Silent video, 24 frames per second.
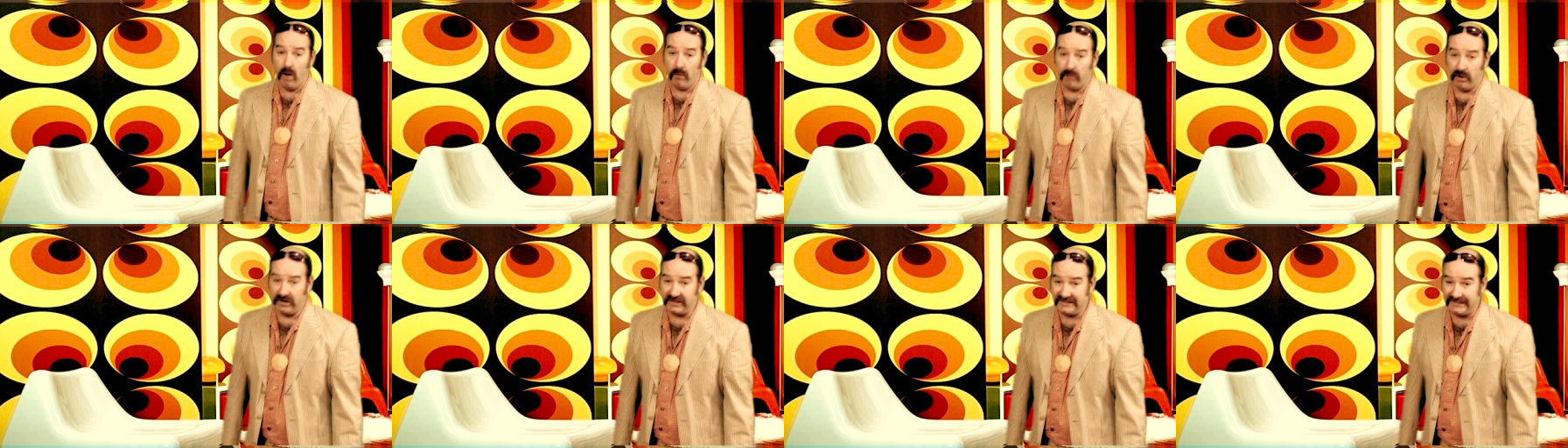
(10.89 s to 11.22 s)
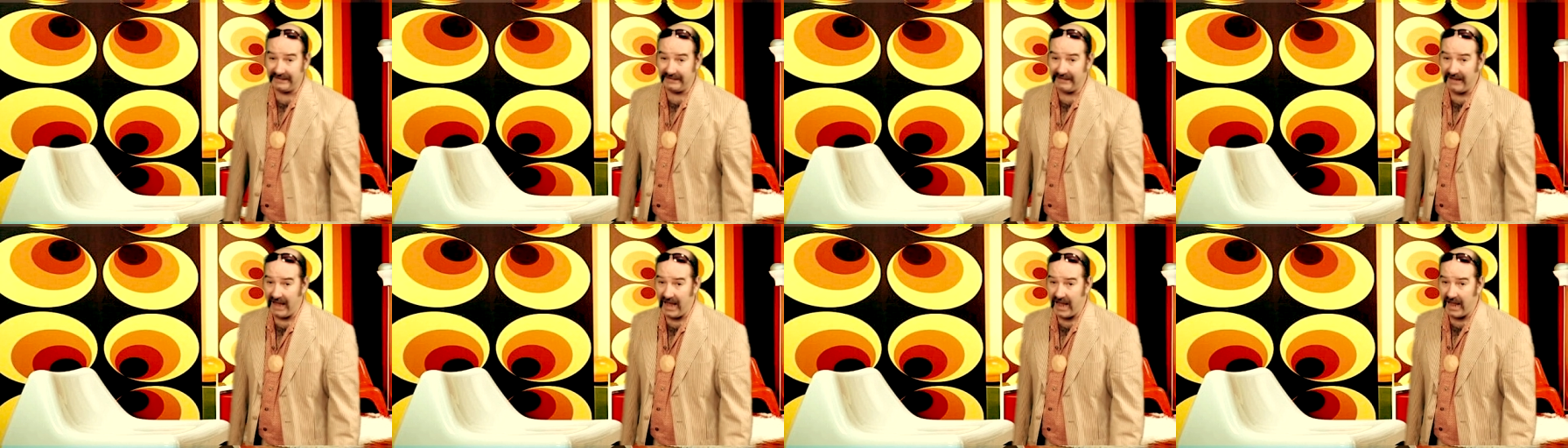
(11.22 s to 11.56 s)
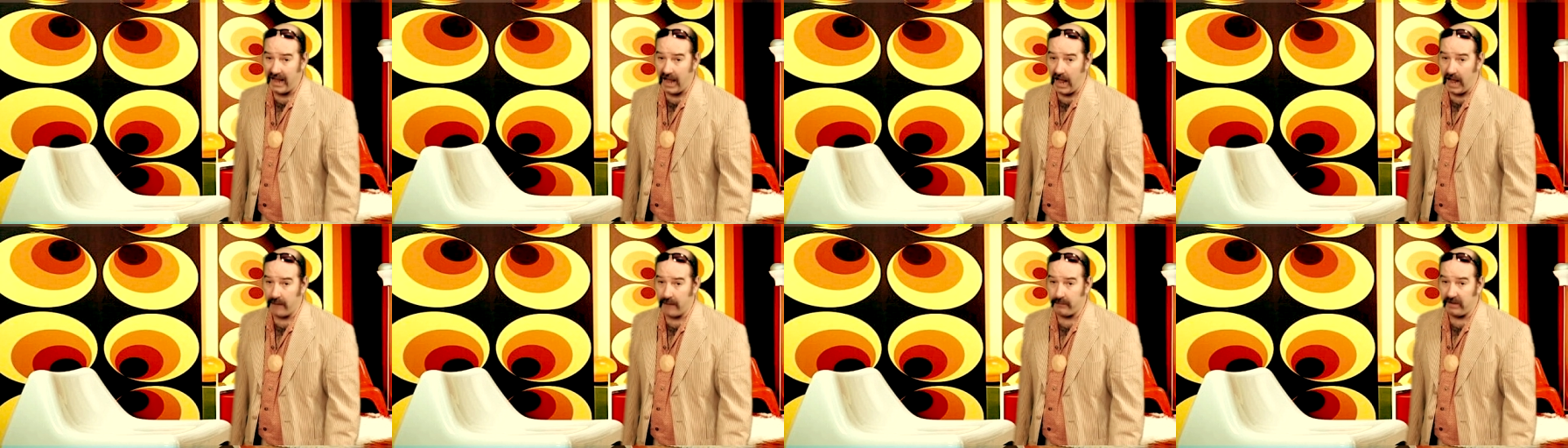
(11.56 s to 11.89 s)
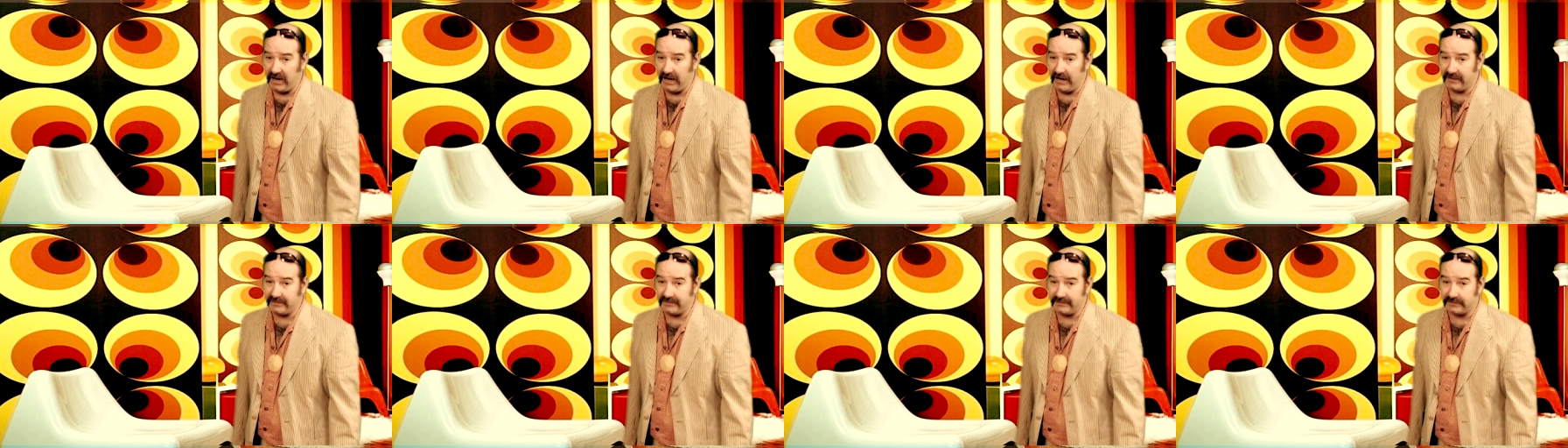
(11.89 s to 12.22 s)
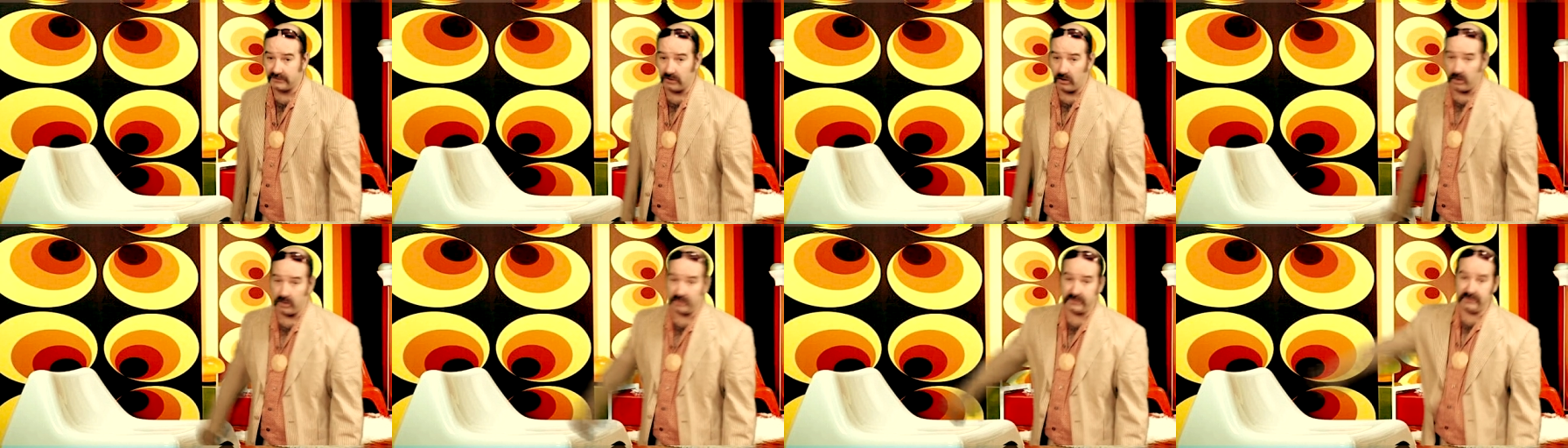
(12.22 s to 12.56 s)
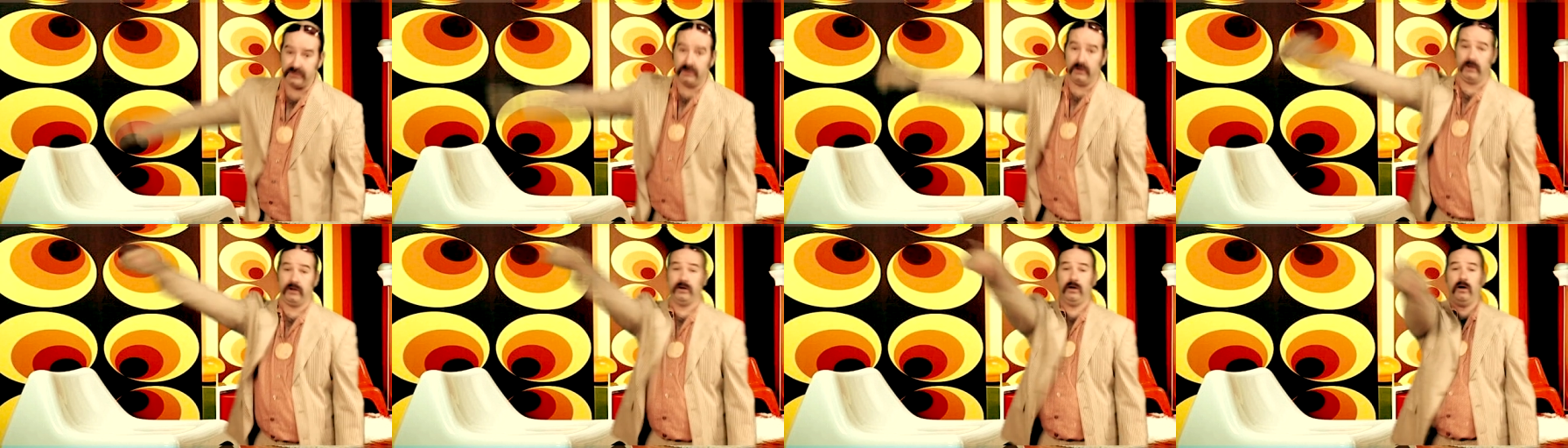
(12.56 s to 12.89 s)
but today I'm here to talk
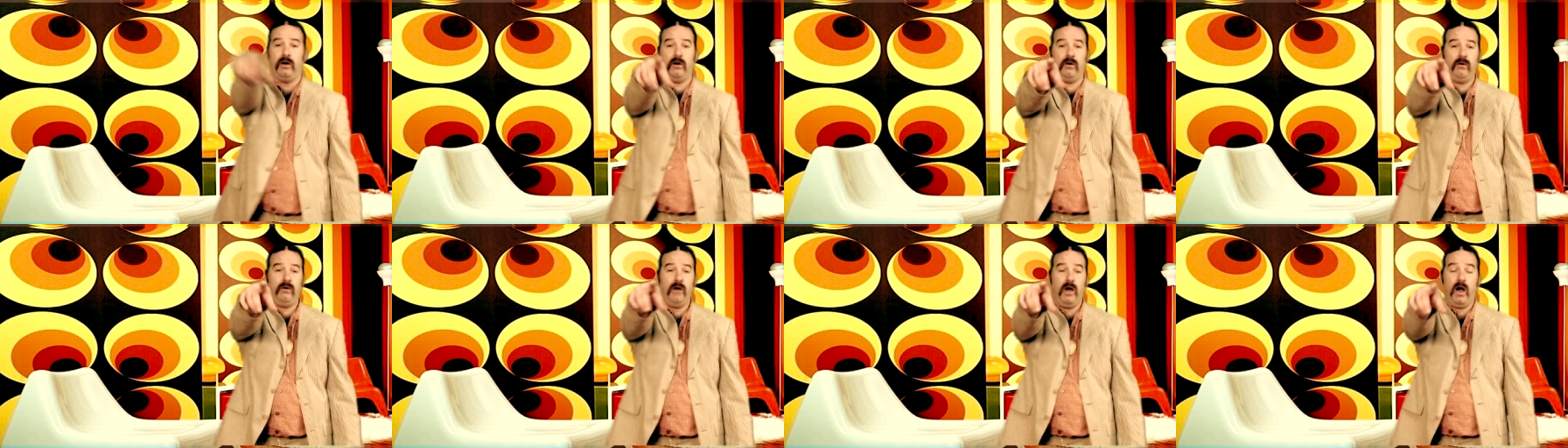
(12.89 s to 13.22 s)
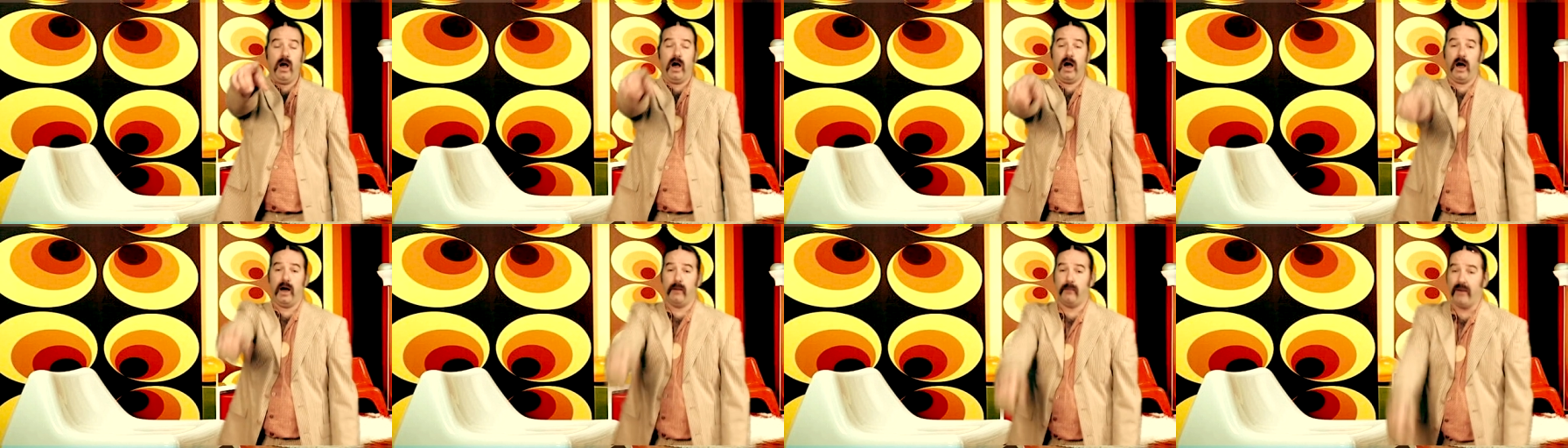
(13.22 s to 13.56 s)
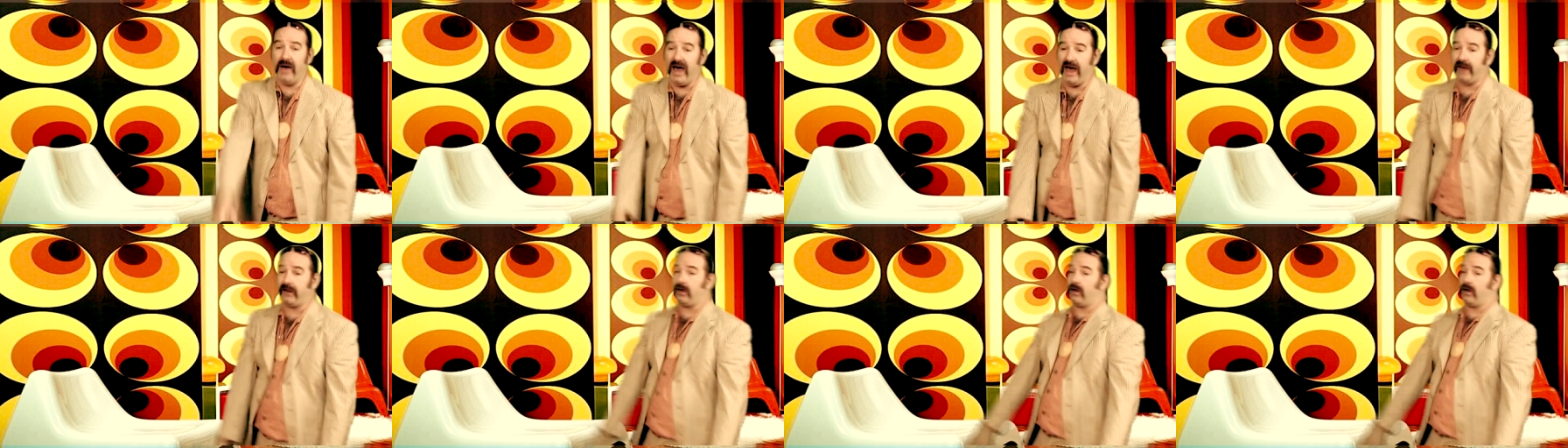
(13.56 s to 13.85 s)
to you about